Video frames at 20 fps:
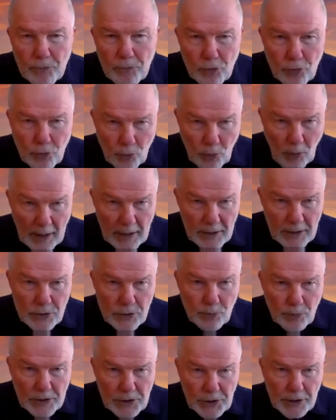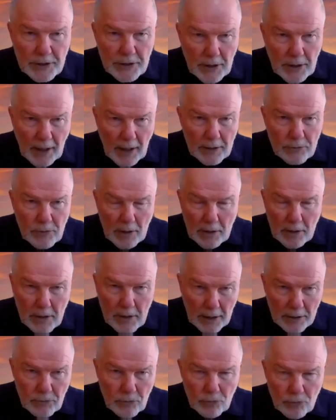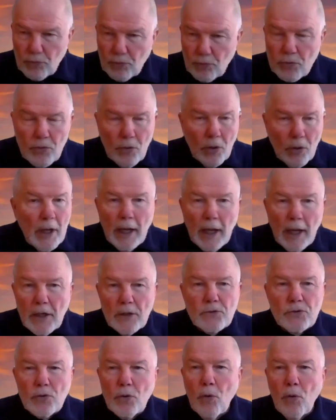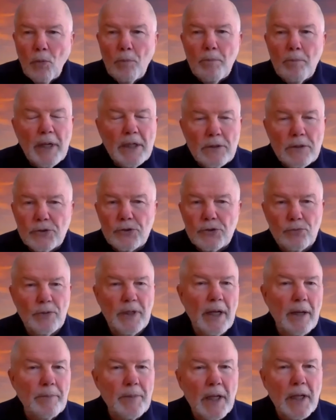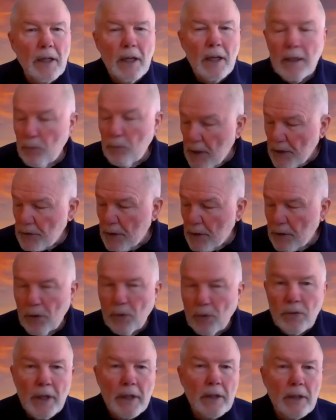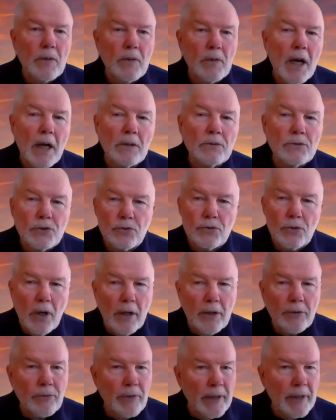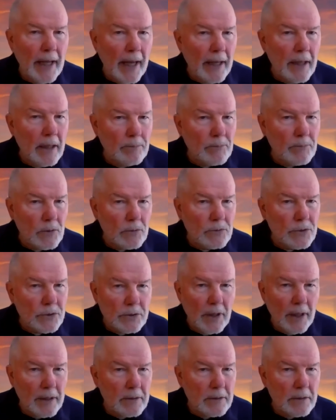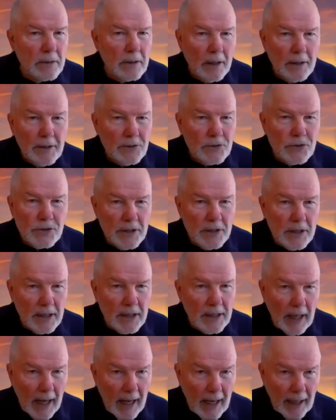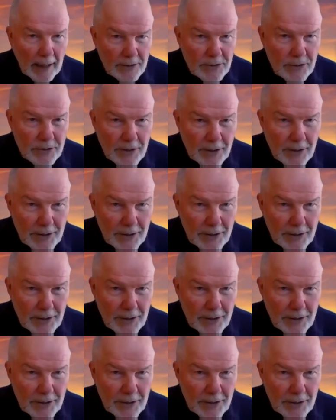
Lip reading: to us, which he did through his whole ministry. I mean, he wasn't going around slaughtering animals in synagogues,